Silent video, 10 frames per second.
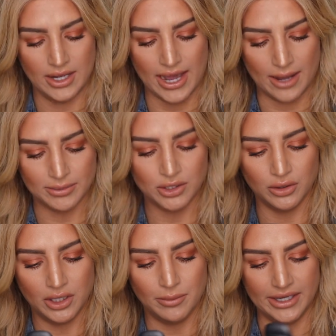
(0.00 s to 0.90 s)

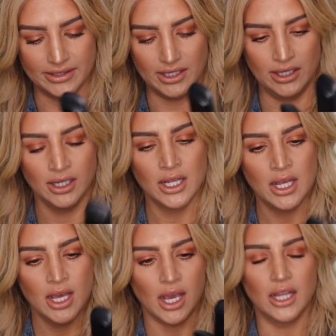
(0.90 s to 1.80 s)
absolutely amazing.
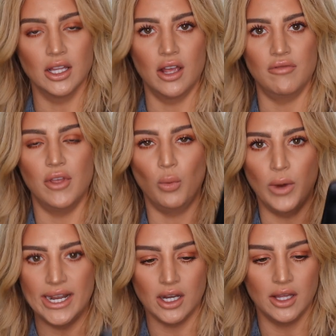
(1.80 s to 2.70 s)
I love the
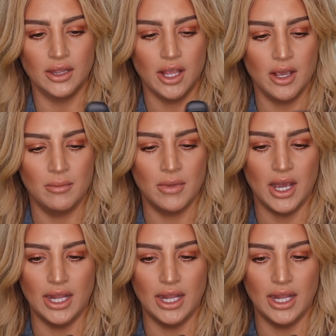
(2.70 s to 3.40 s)
weight on them.